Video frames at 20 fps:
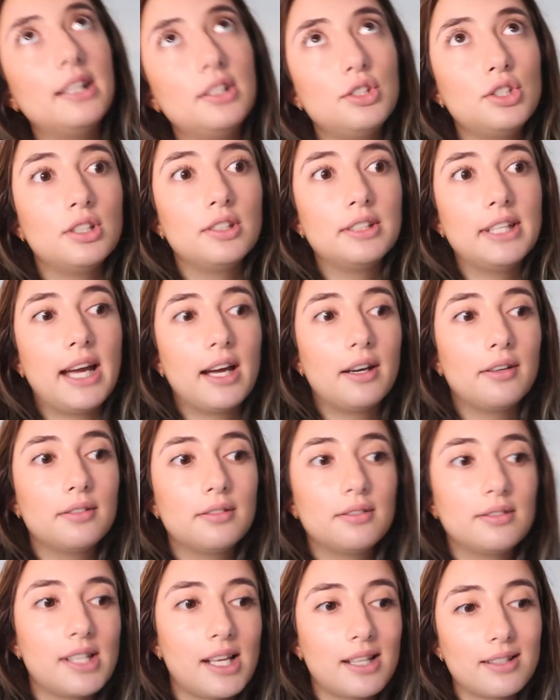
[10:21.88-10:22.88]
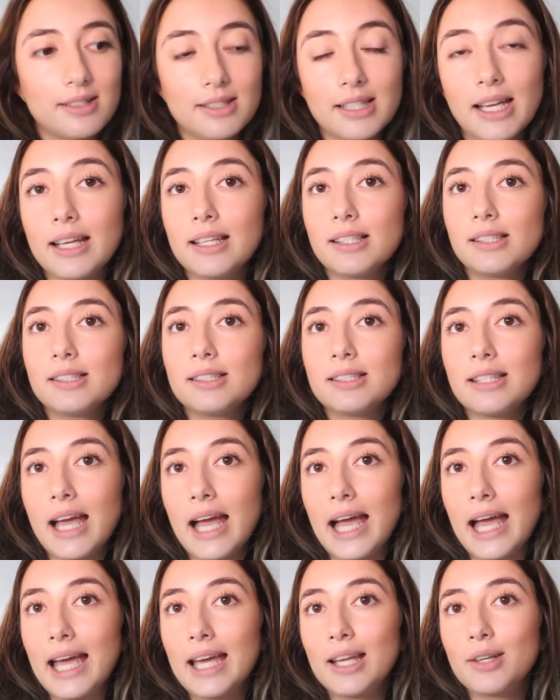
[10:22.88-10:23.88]
I chilled out downstairs
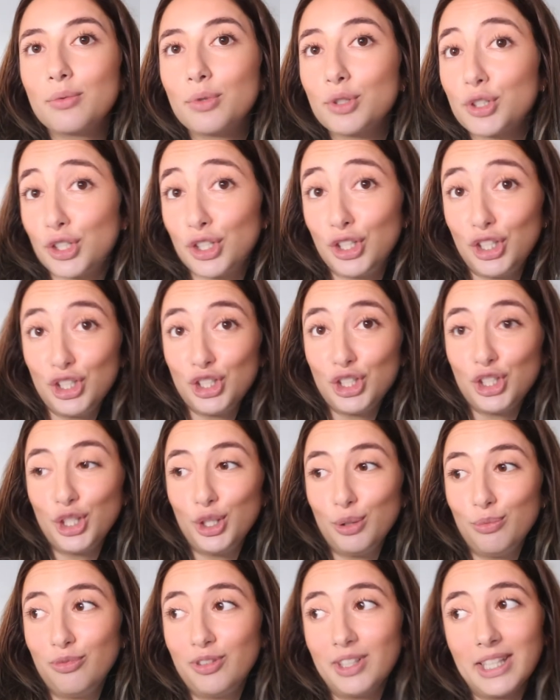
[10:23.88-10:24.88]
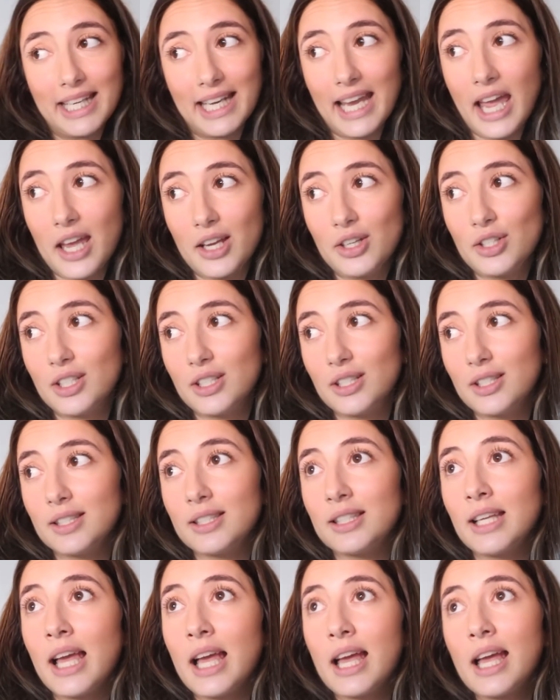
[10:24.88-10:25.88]
and watched YouTube for like
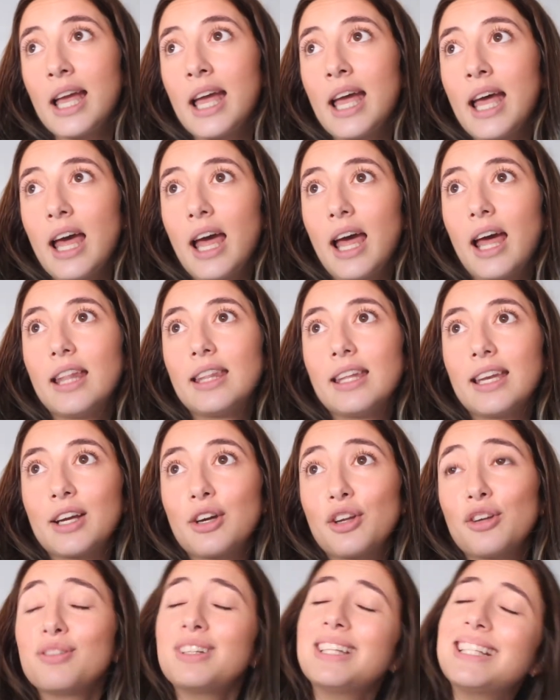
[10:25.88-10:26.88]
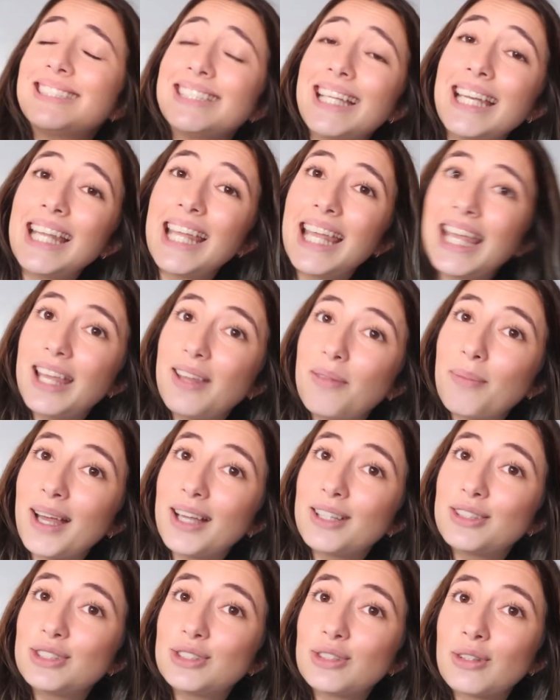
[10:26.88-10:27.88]
ages. And then I got a really exciting
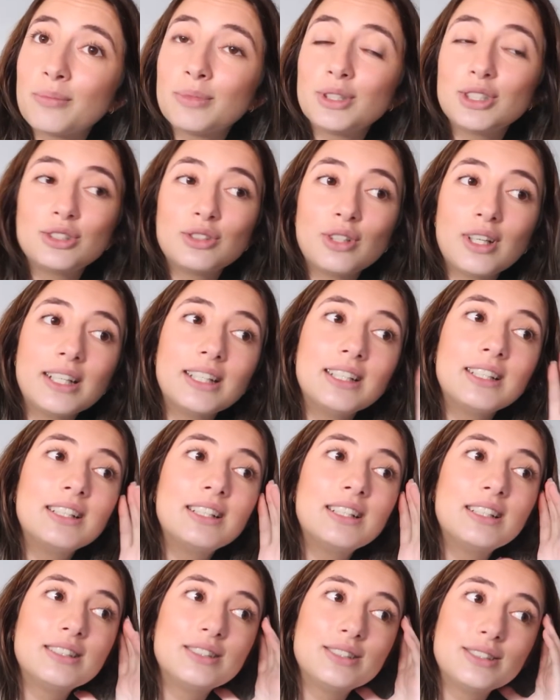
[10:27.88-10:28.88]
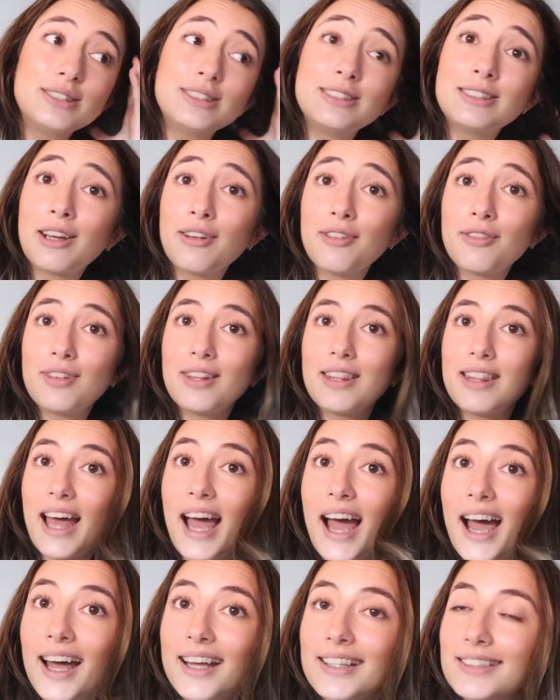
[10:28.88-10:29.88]
email. So I'm just trying to do stuff for
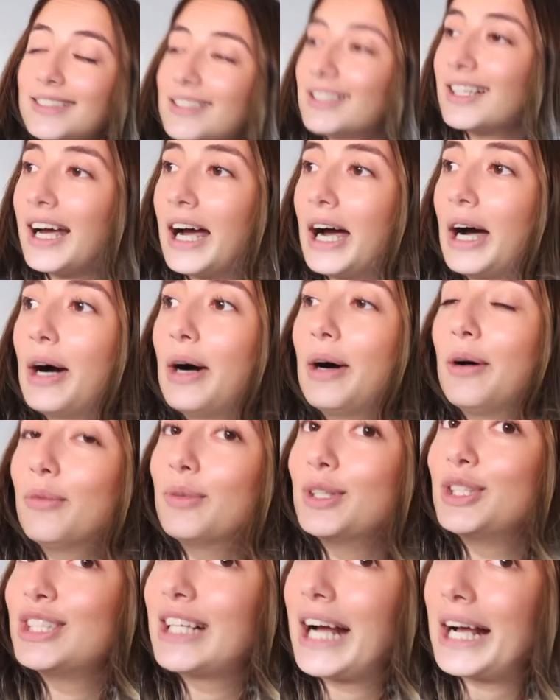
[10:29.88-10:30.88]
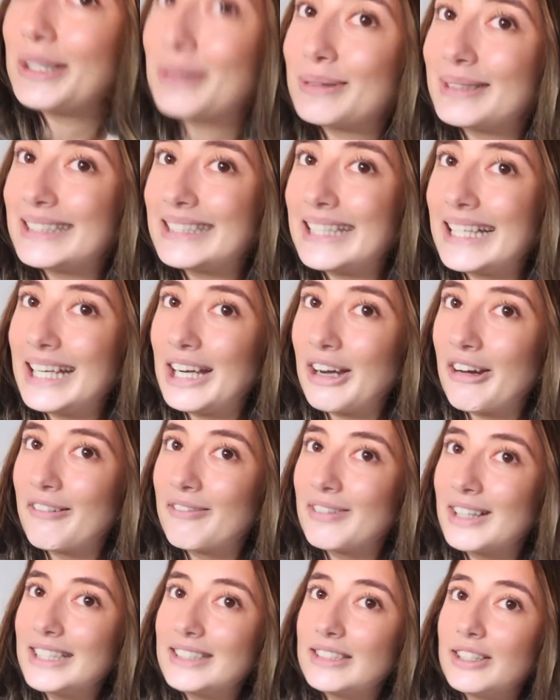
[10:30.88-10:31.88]
that, which you guys will see
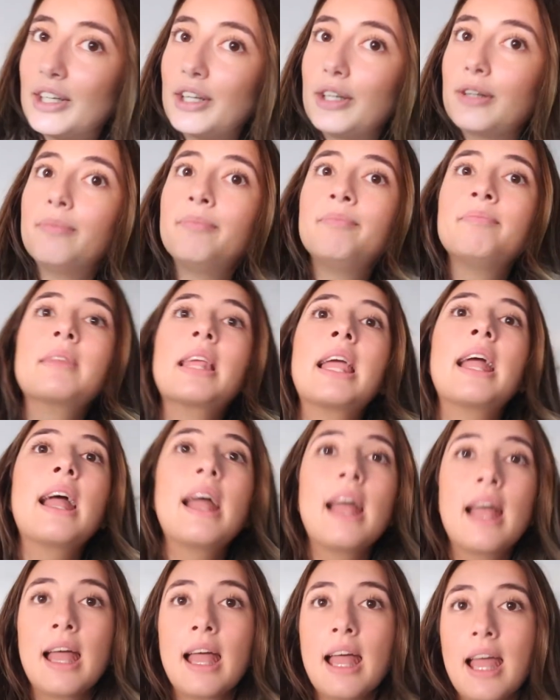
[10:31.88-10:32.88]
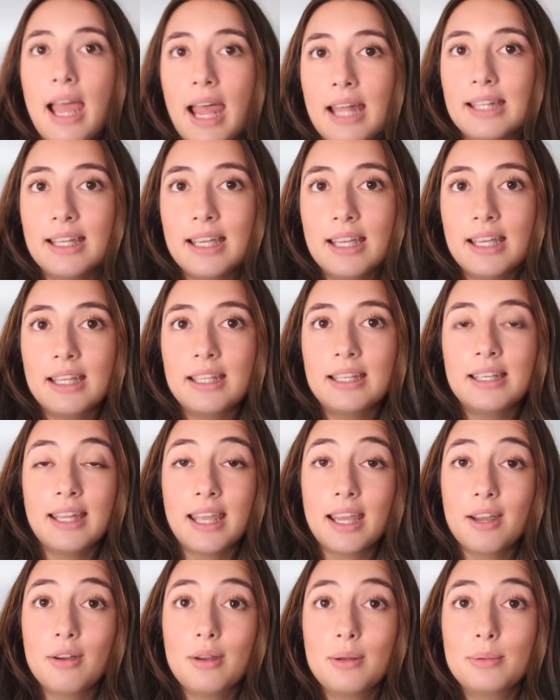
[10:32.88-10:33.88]
hopefully soon. And then
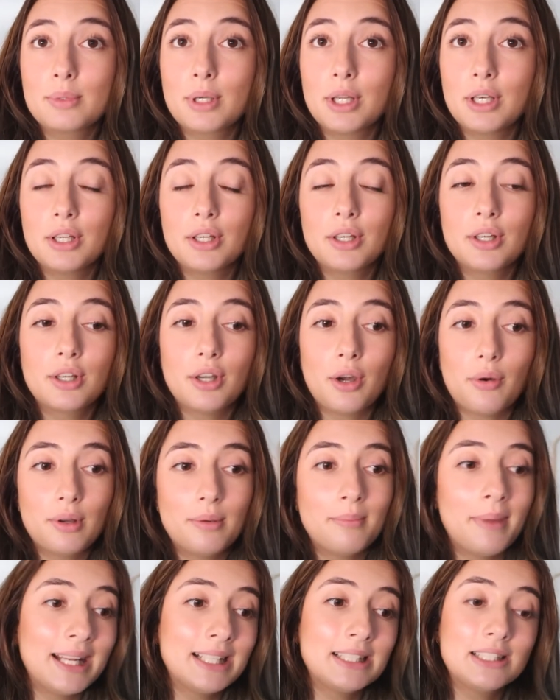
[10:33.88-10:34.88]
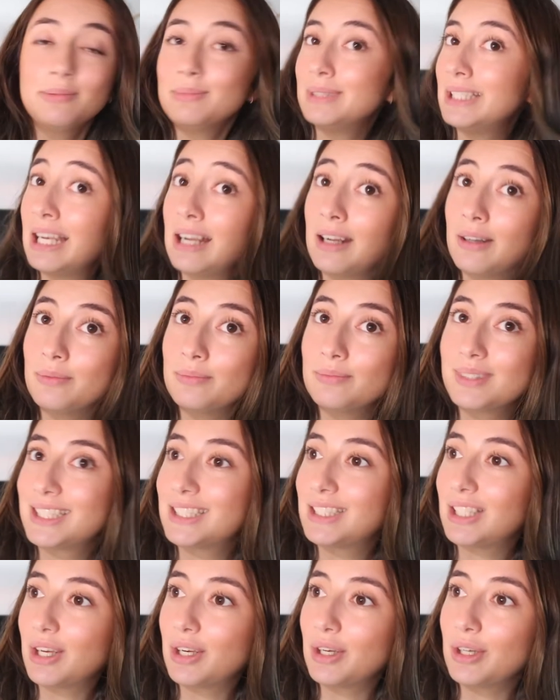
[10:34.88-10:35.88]
now I'm gonna go and make some dinner.
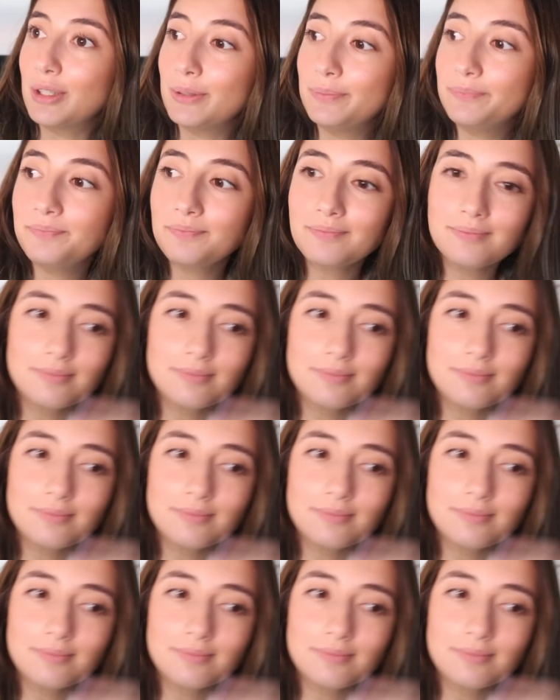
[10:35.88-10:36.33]
So